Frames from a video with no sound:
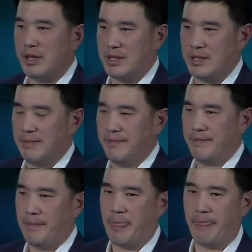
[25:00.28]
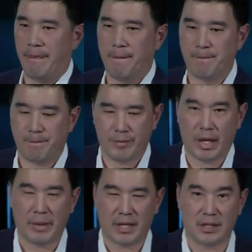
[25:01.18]
this
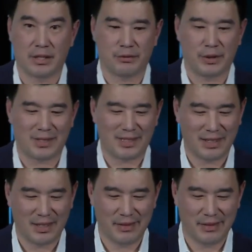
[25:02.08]
that makes a difference.